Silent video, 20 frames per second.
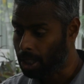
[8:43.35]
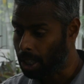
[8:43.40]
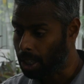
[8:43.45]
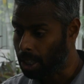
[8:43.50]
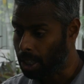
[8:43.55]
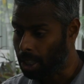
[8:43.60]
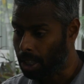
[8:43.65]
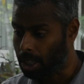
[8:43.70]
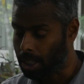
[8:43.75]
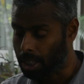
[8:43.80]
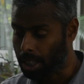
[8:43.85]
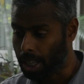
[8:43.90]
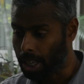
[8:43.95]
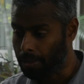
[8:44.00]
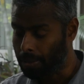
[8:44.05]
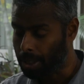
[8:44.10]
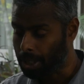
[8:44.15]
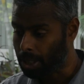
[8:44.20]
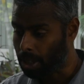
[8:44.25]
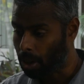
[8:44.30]
uh, gave
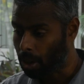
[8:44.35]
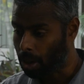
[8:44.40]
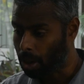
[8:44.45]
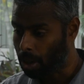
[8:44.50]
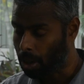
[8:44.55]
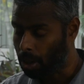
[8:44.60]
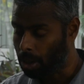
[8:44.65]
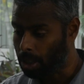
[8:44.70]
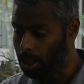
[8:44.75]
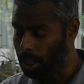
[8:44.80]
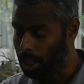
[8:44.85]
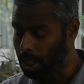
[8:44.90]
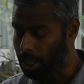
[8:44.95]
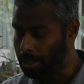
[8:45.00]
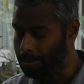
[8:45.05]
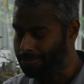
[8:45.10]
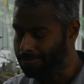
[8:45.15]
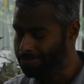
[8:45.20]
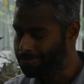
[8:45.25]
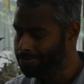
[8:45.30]
a talk on,
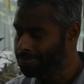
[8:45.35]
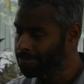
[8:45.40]
um,